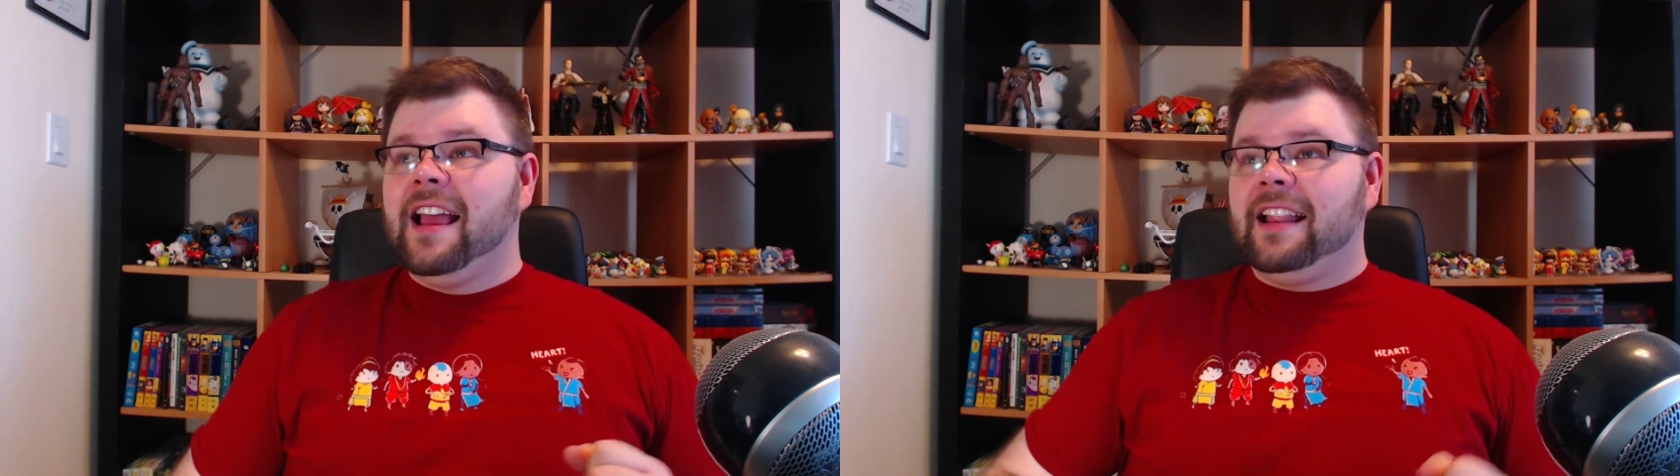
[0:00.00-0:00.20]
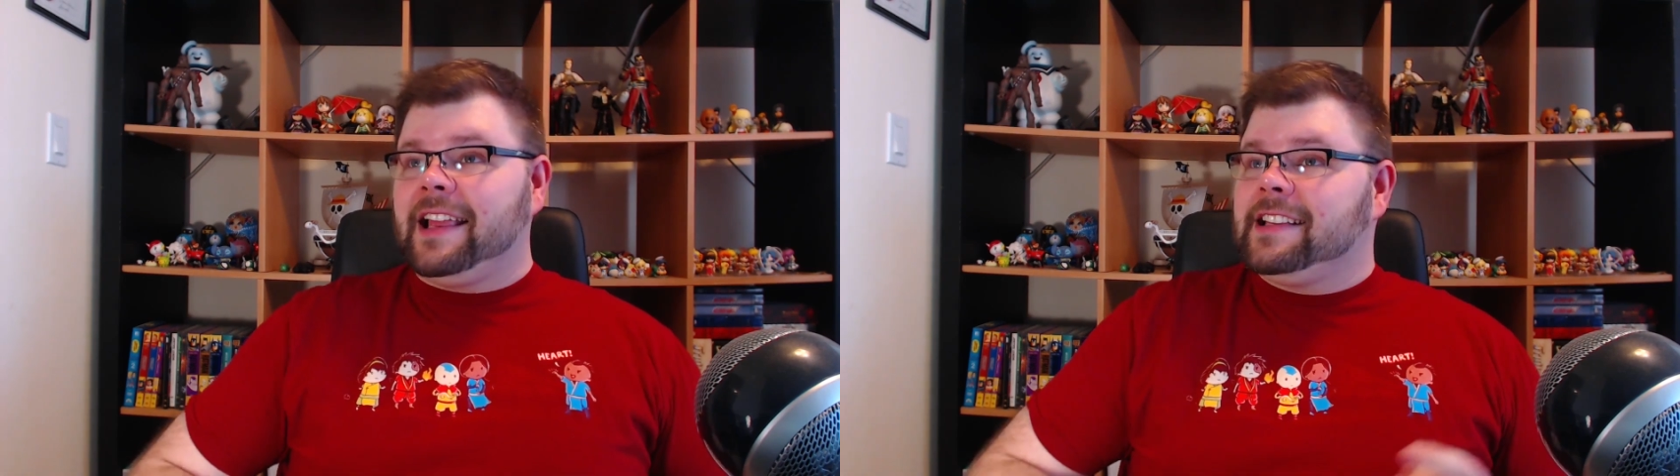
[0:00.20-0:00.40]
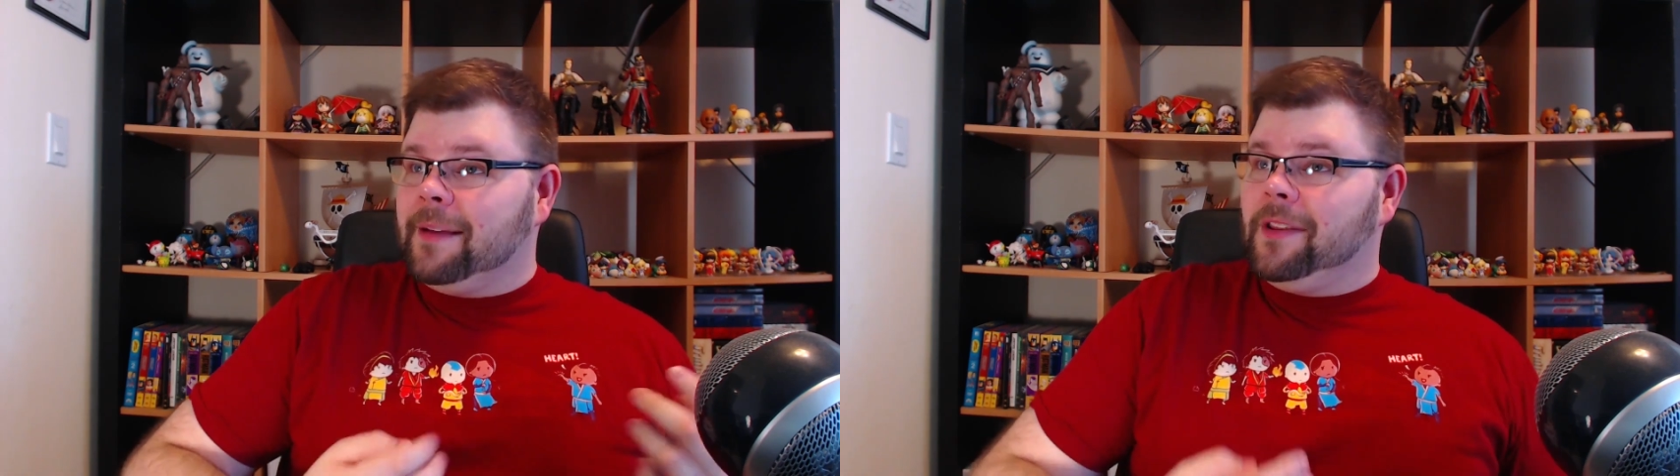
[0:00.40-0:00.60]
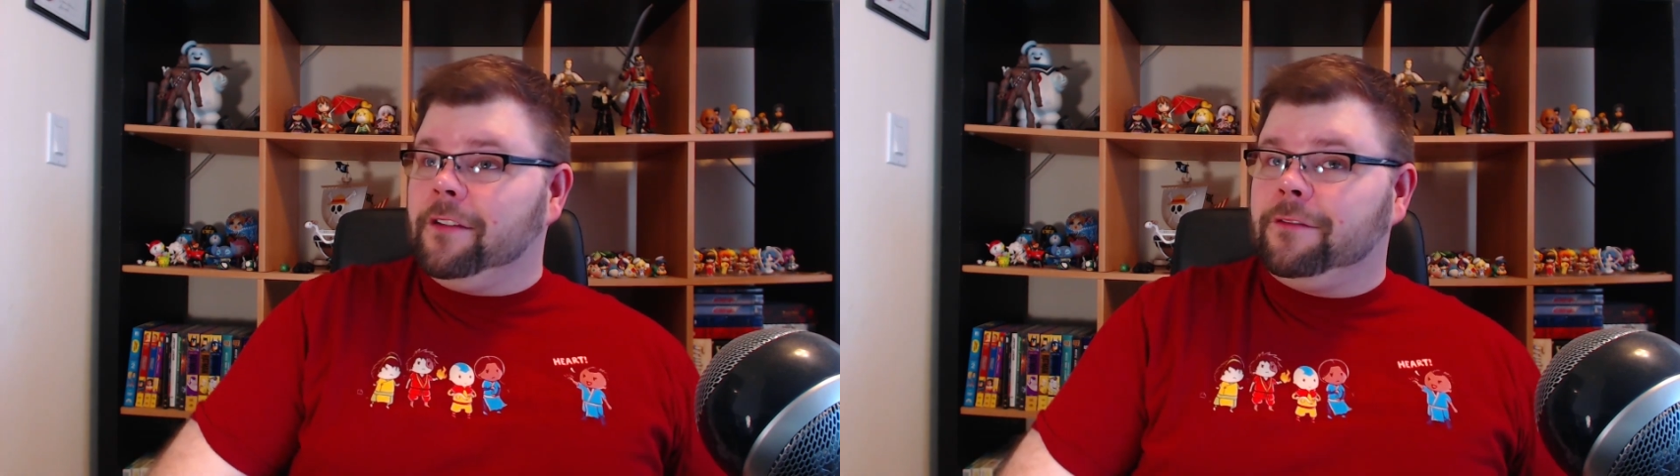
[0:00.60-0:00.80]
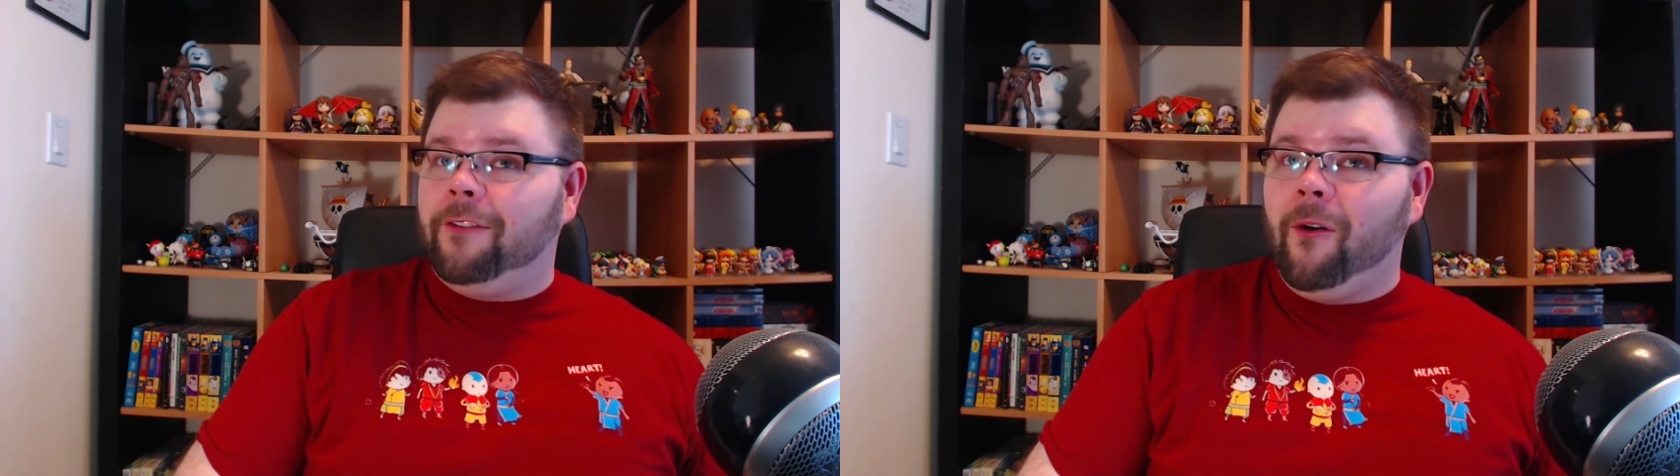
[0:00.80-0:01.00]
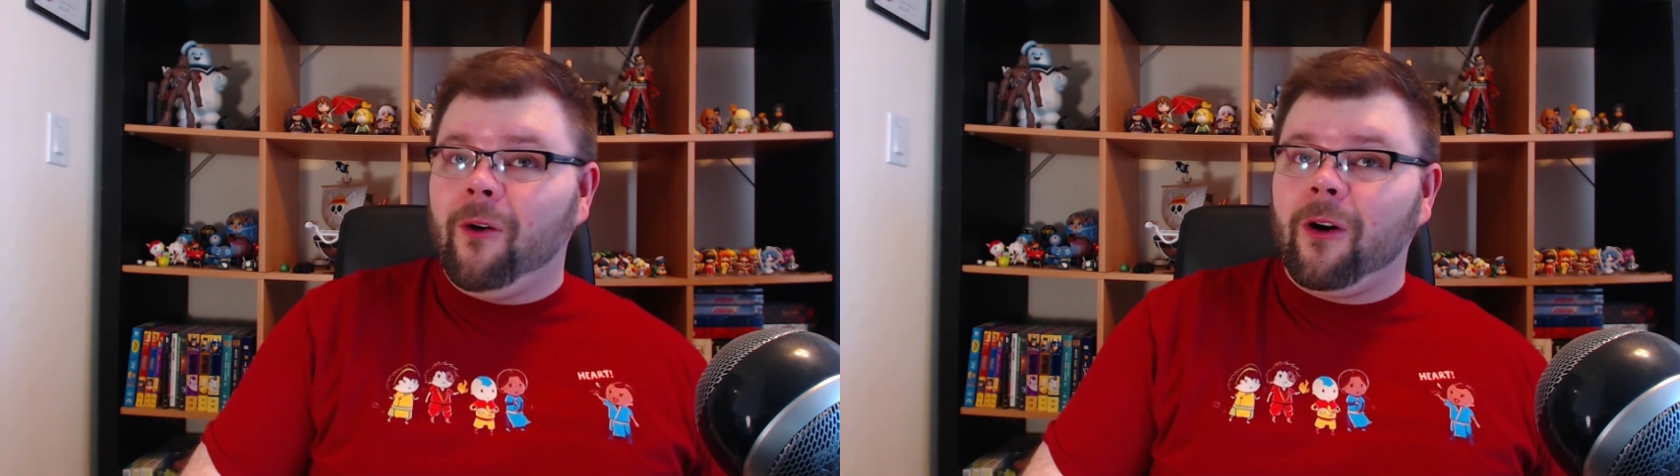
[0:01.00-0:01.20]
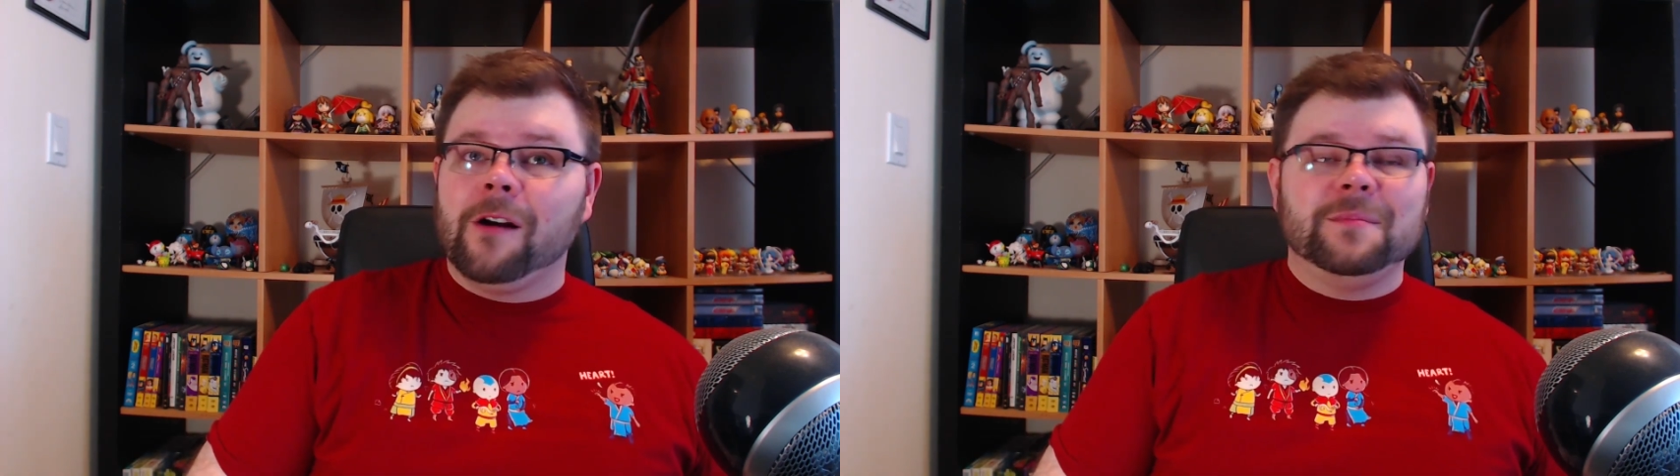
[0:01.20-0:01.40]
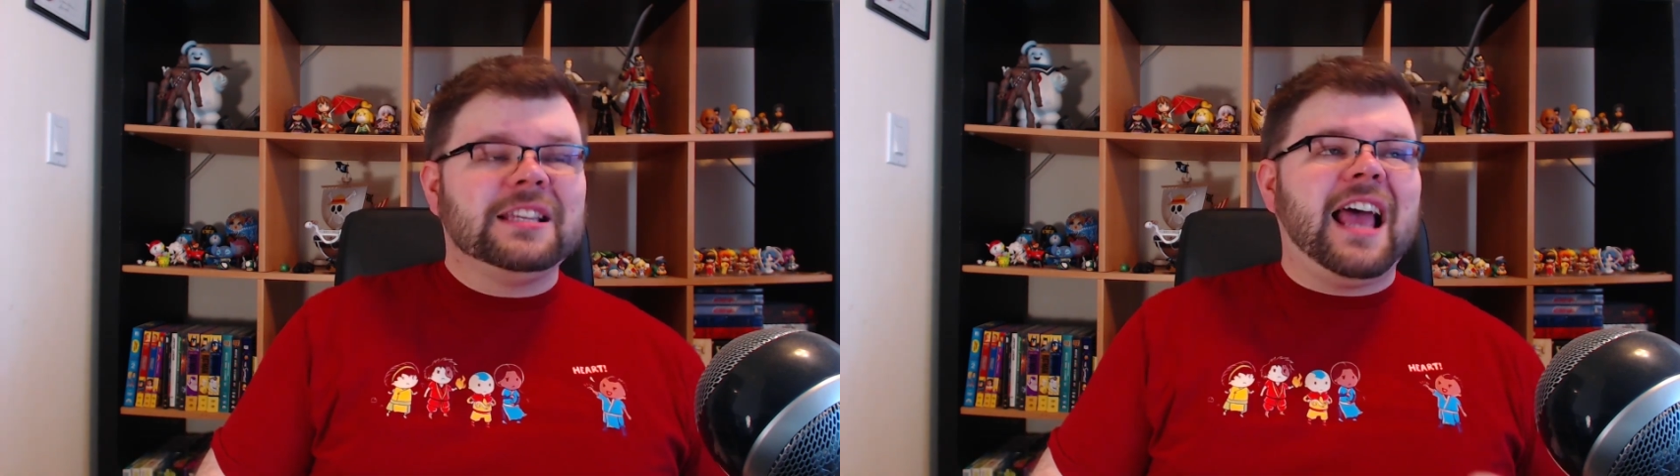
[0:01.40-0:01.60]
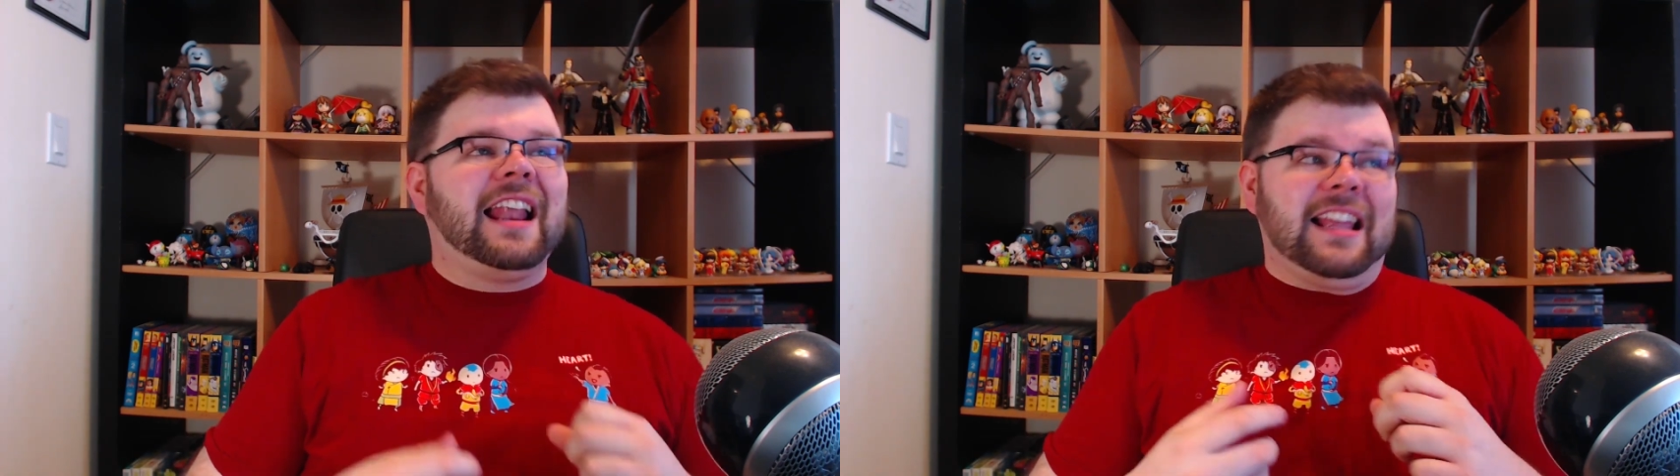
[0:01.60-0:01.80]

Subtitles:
like some of the forums and